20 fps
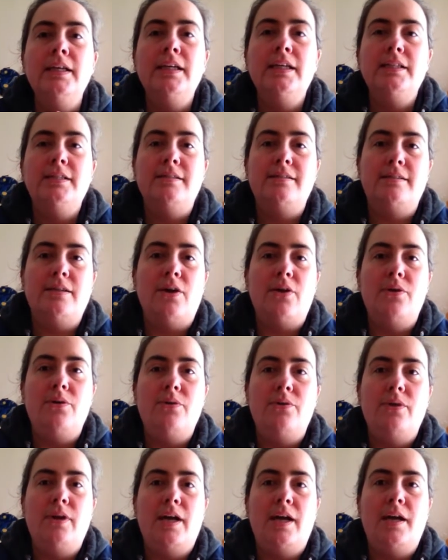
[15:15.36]

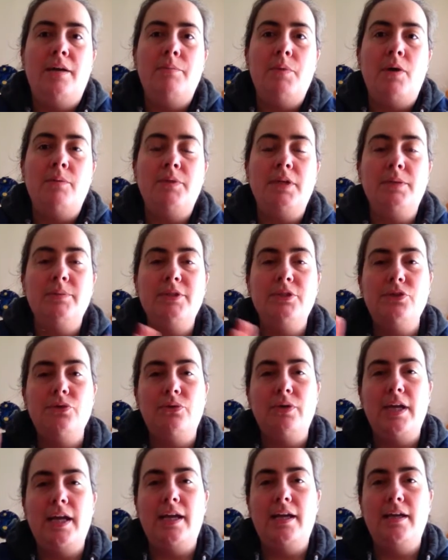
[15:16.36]
So I'm going to be
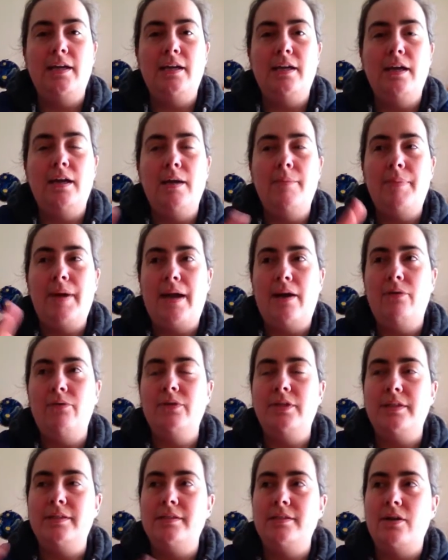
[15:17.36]
talking about
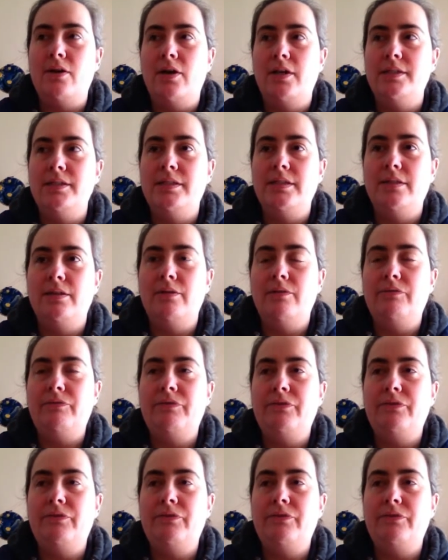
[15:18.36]
this kind of,